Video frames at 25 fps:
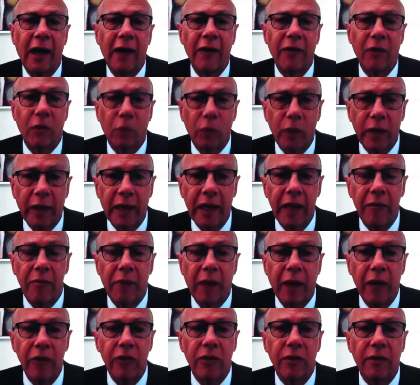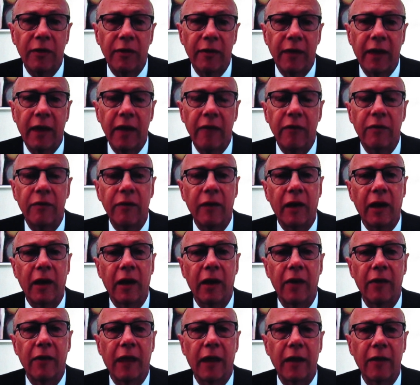that we keep patients safe.
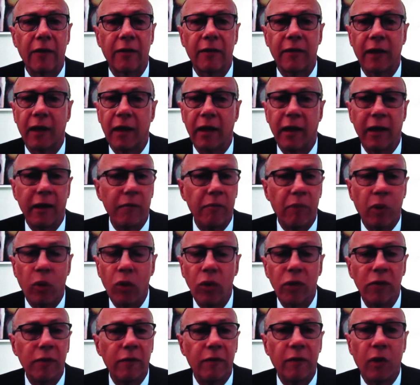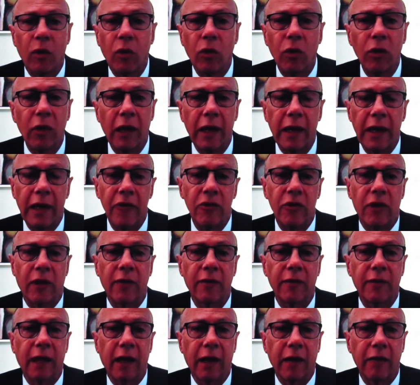That's important for all
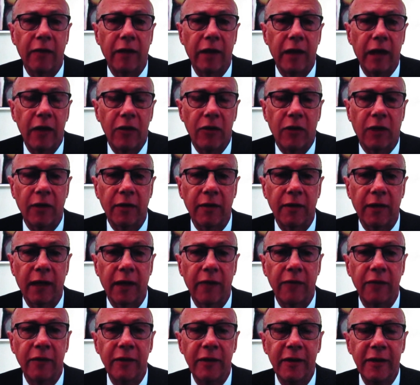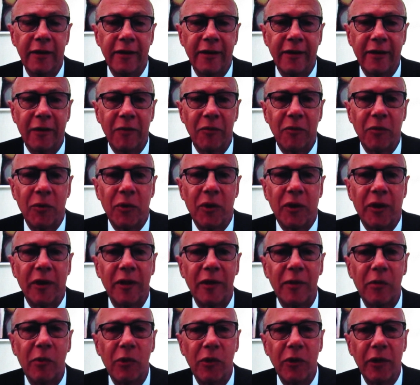NHS staff. NHS staff come to work
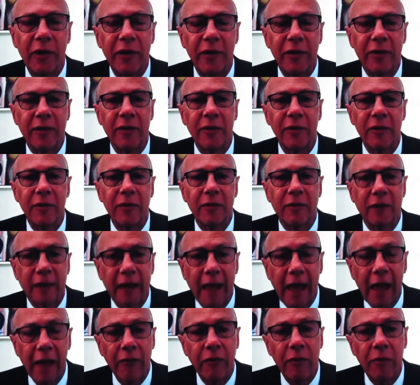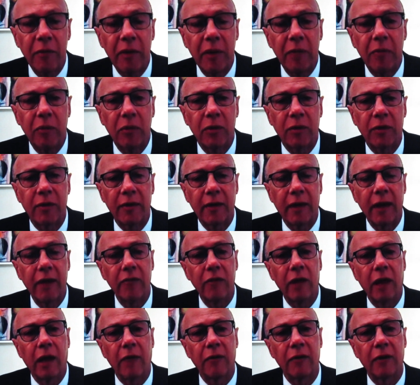in the morning to care for people, to
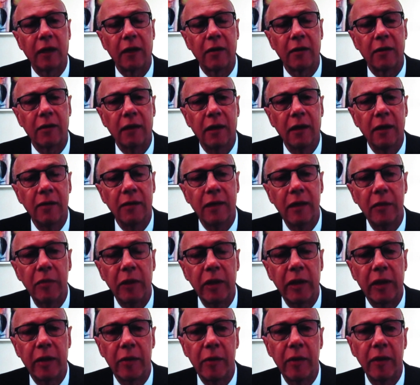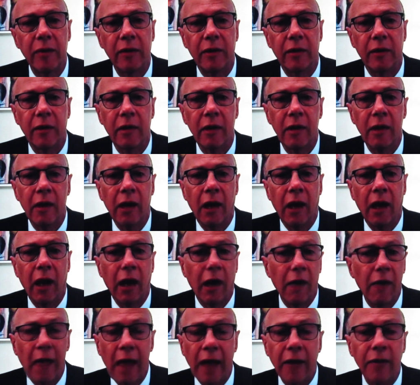save lives. They're deeply committed.
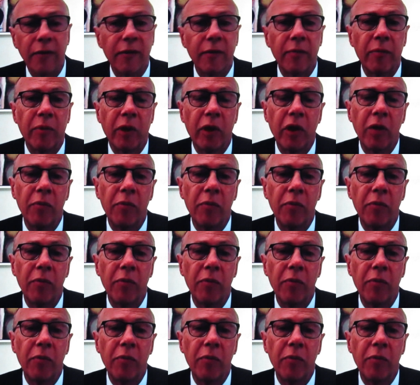And that